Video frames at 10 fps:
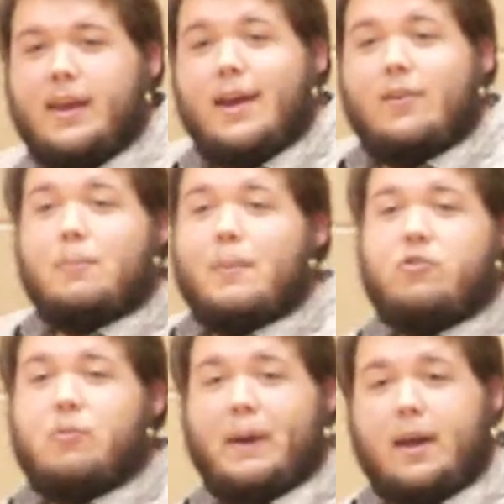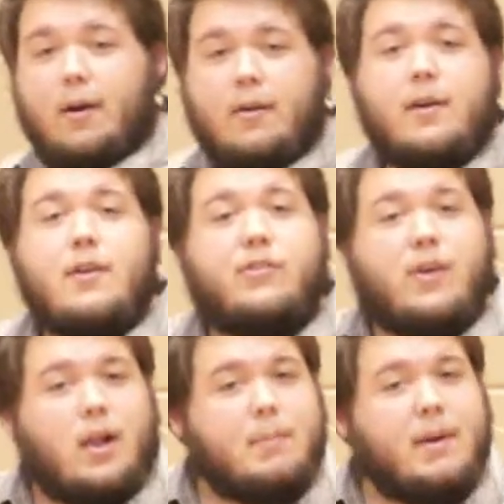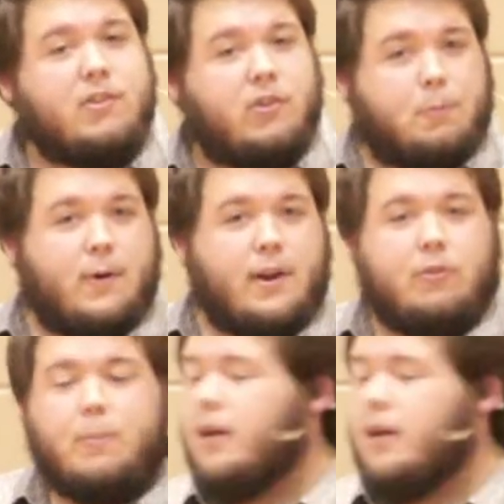is much bigger. Solomon's is pretty small